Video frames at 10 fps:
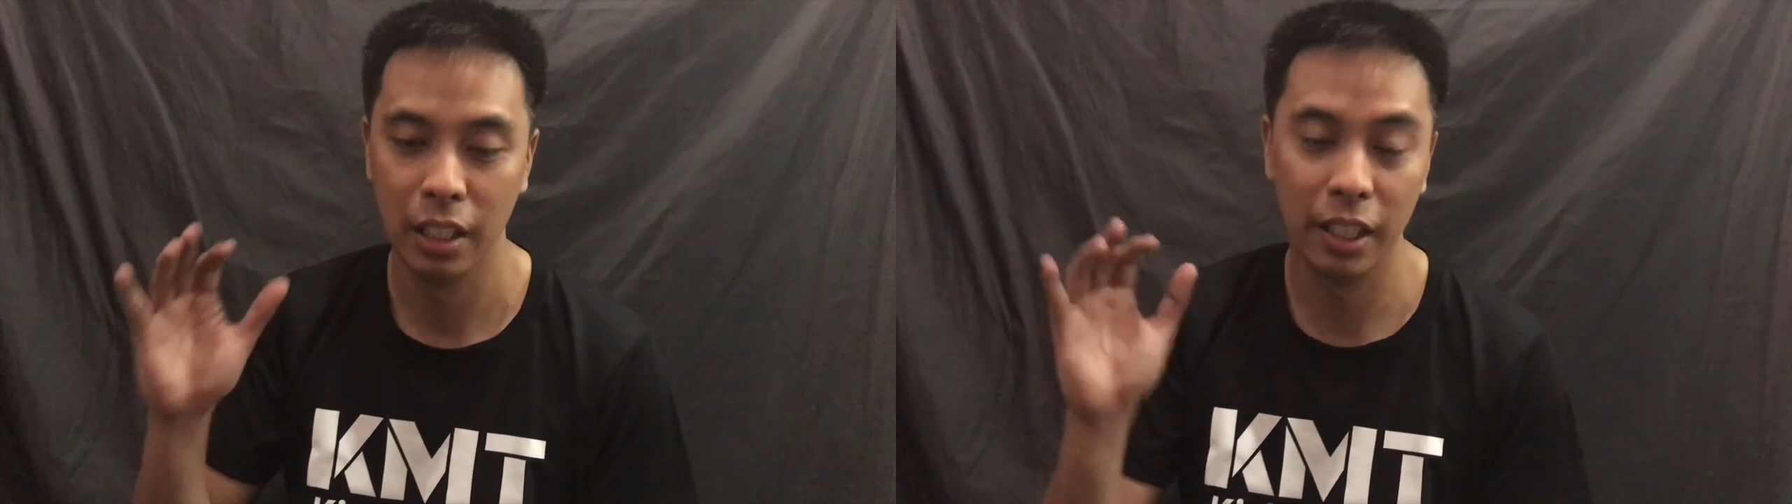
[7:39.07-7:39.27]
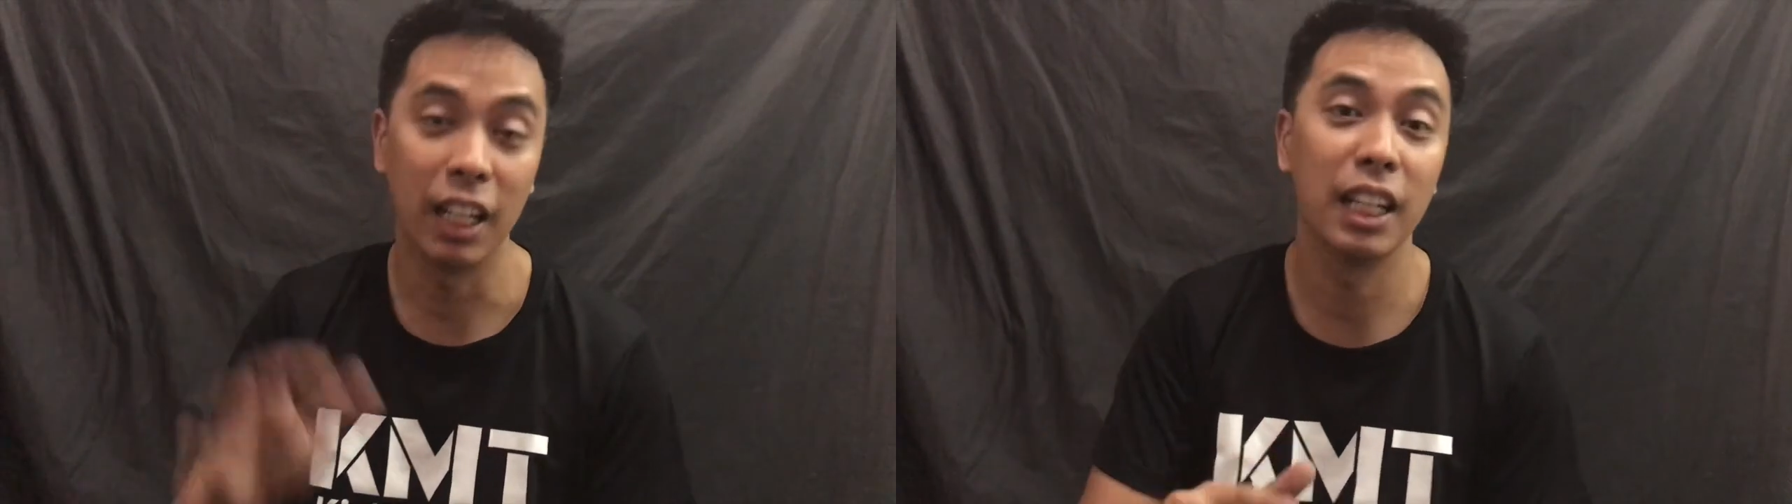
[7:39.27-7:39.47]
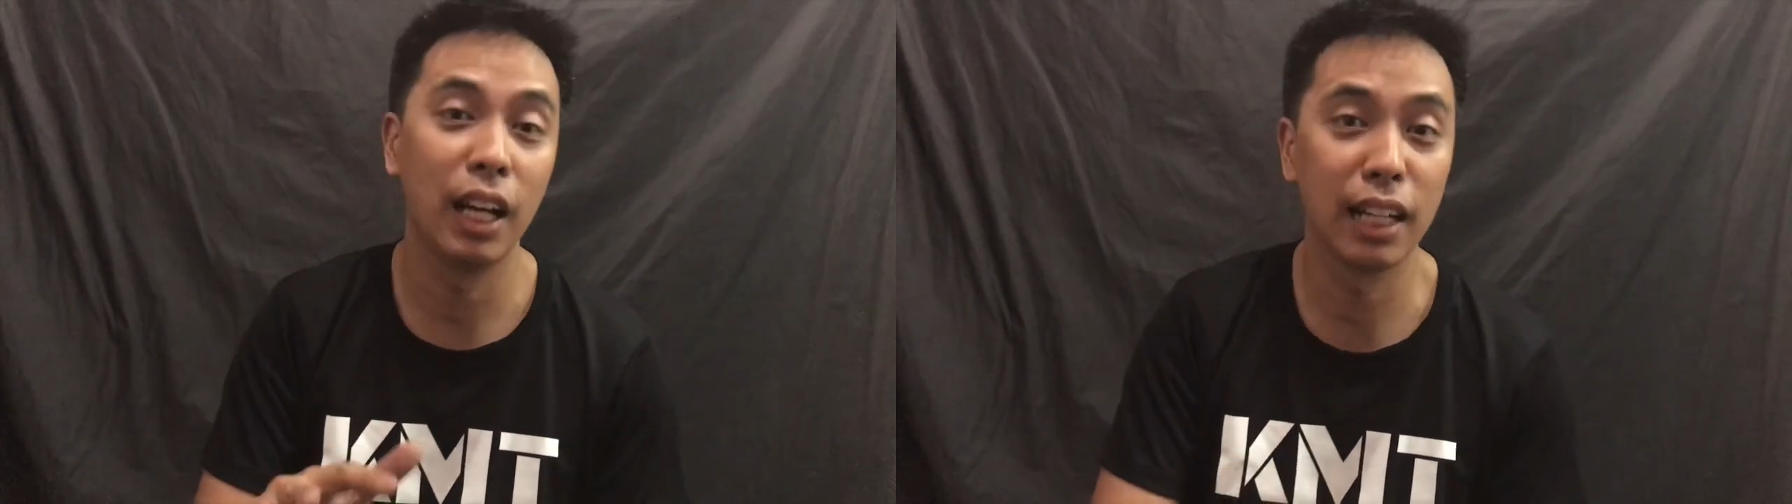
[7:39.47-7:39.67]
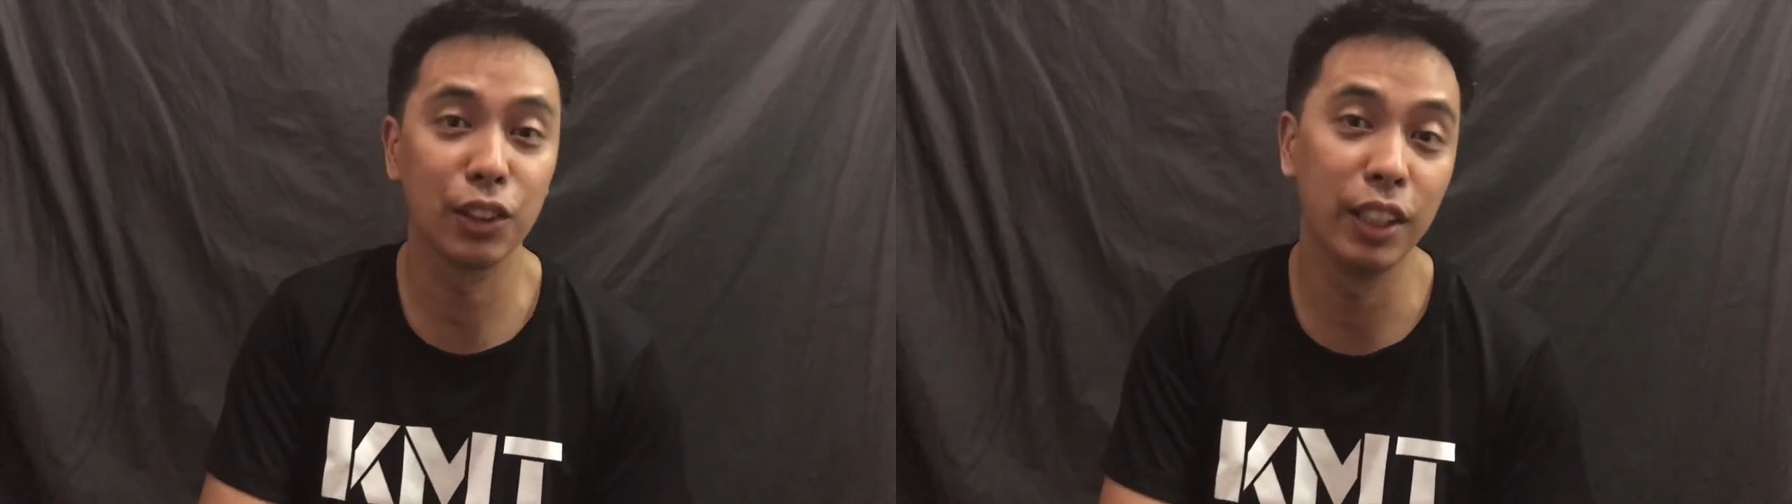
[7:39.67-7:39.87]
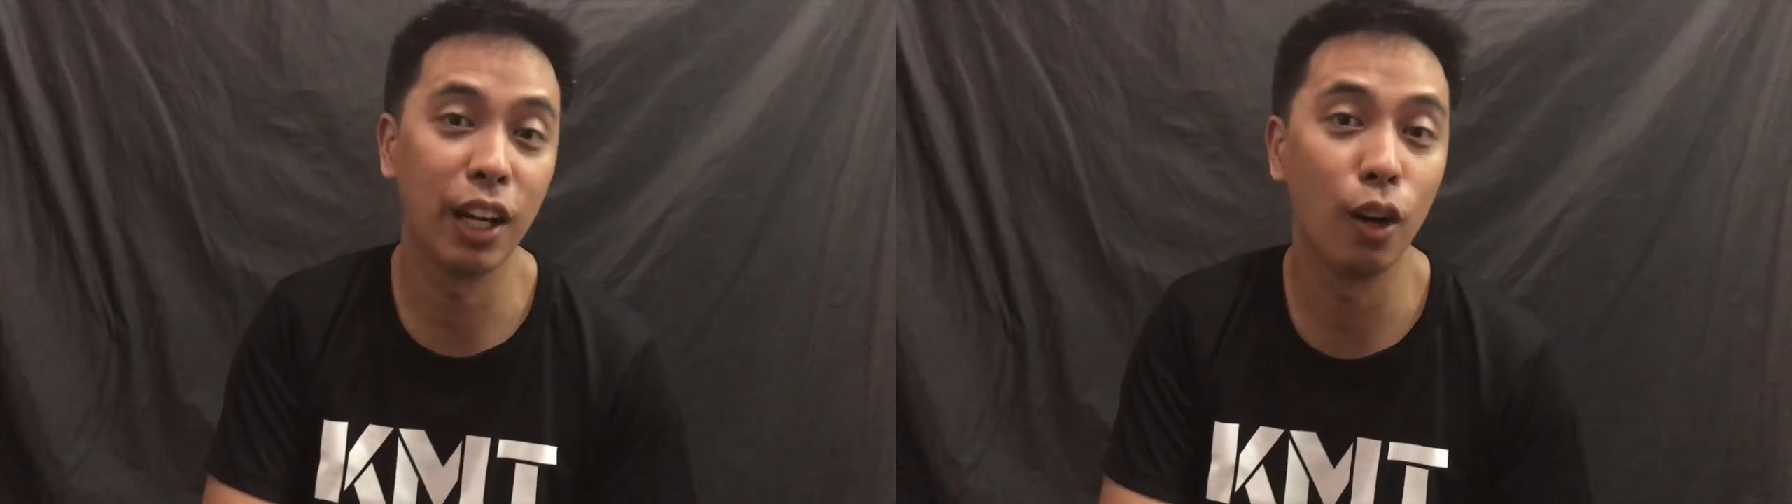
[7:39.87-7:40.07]

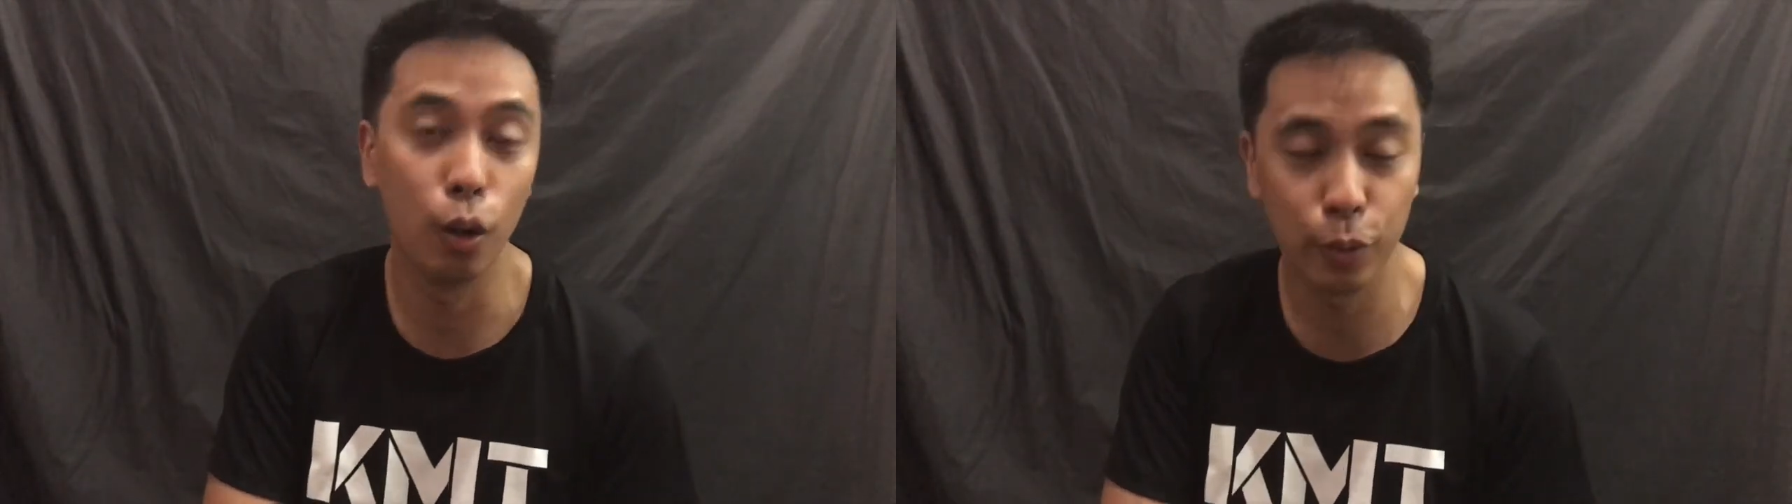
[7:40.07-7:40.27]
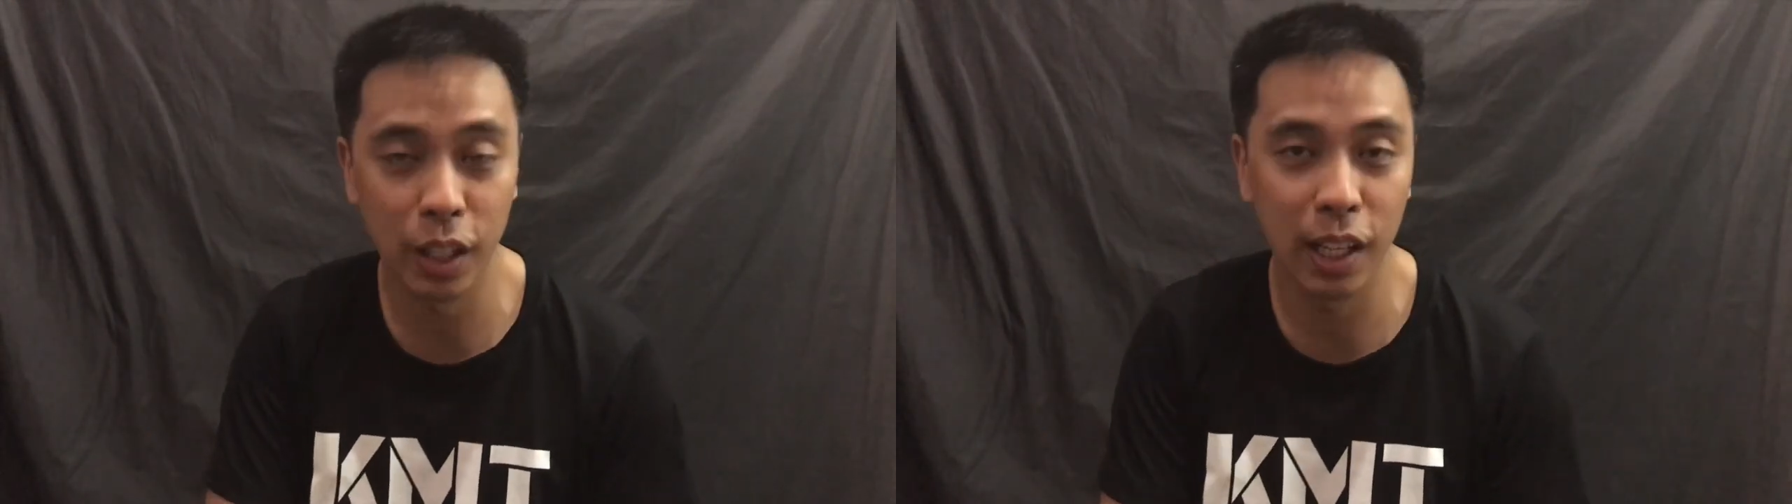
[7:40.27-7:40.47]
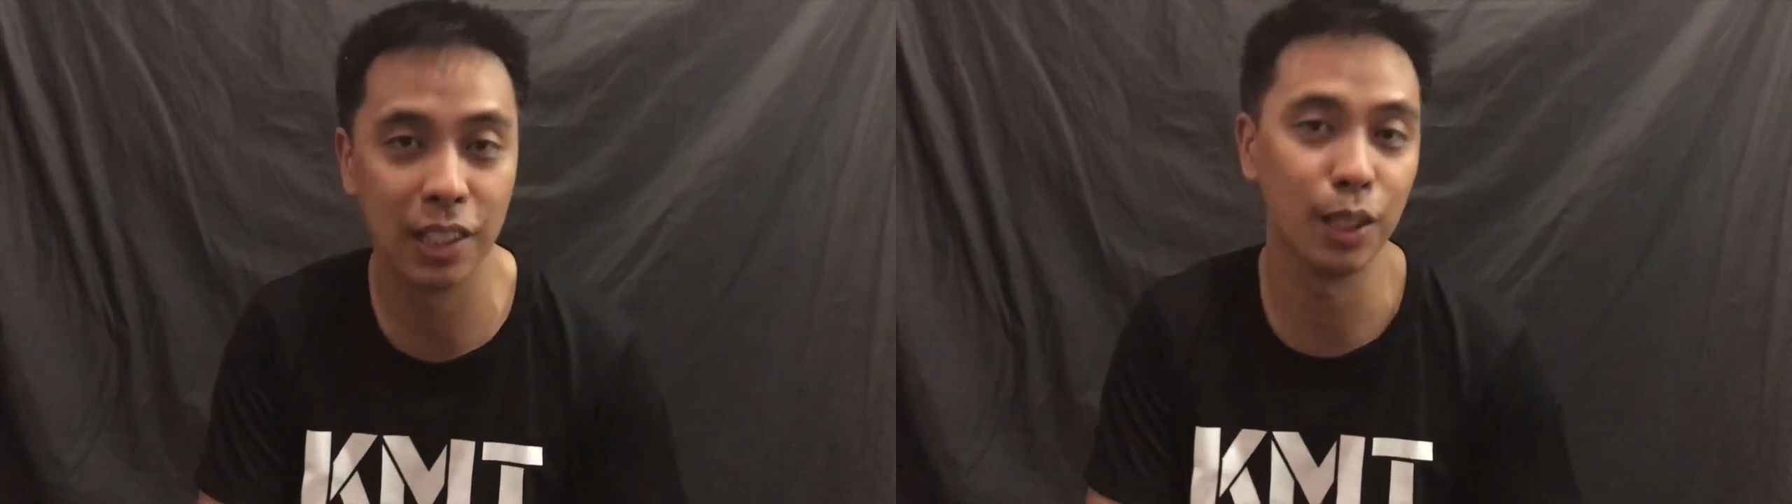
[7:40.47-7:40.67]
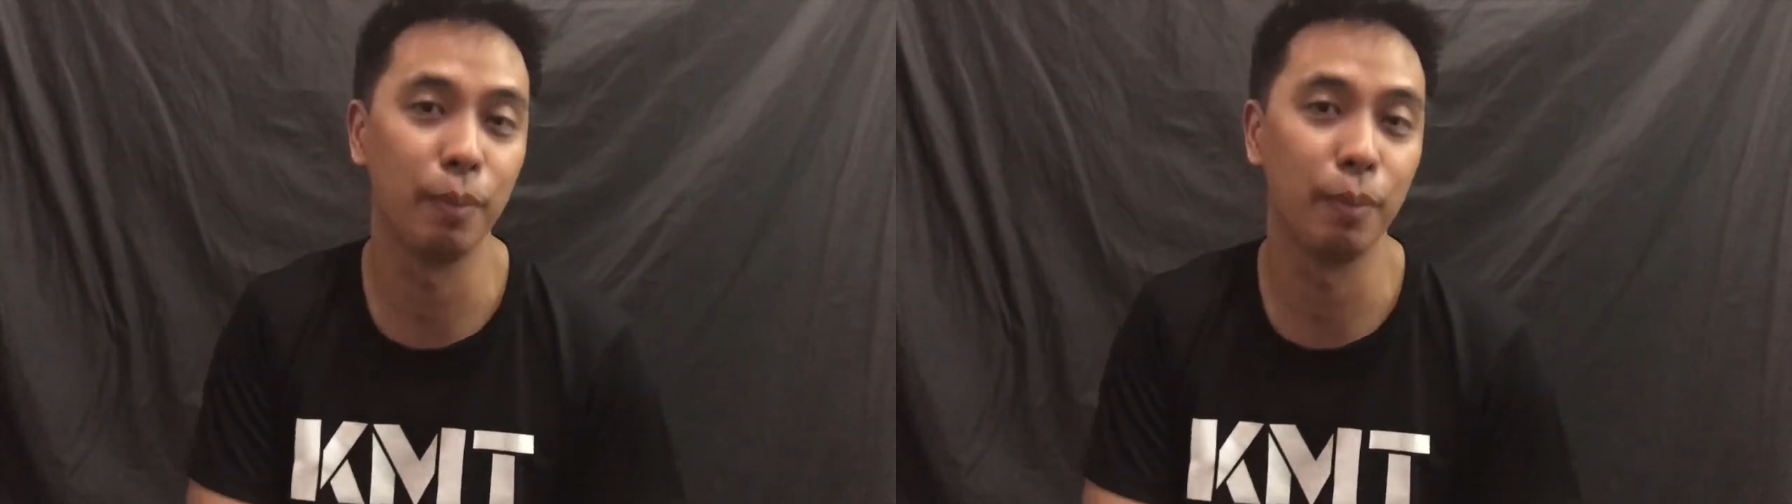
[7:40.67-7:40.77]
naka-off na nga siya,